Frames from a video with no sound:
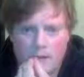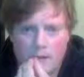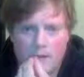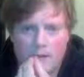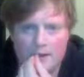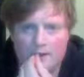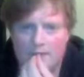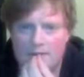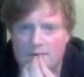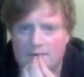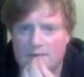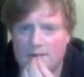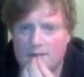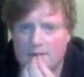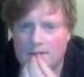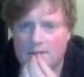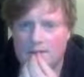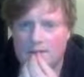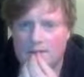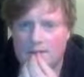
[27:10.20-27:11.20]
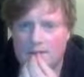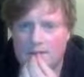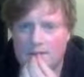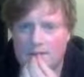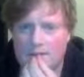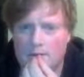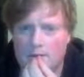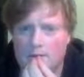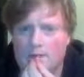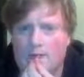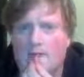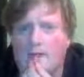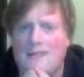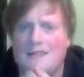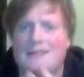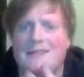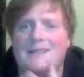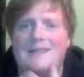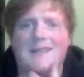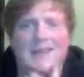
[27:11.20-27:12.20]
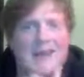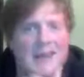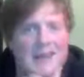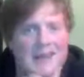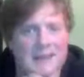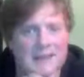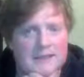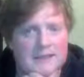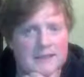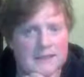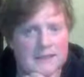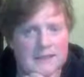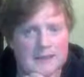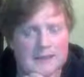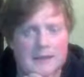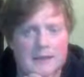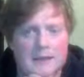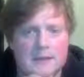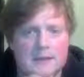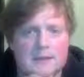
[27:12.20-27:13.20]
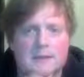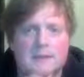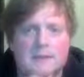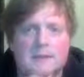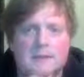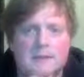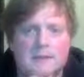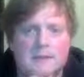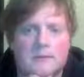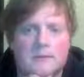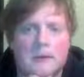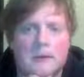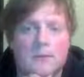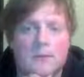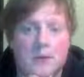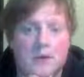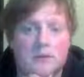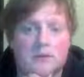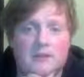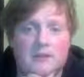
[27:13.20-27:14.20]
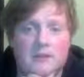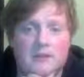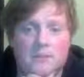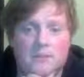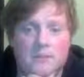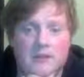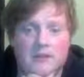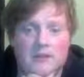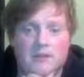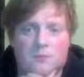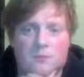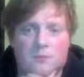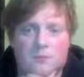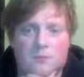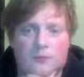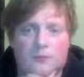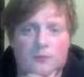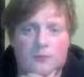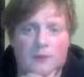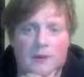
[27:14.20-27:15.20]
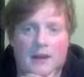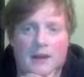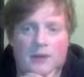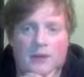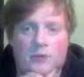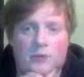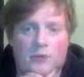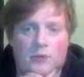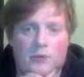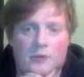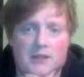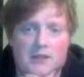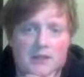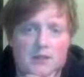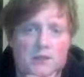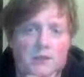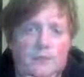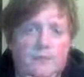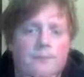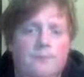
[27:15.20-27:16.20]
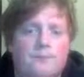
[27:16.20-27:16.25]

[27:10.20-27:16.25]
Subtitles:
And knight e8 is apparently the best move for black to continue.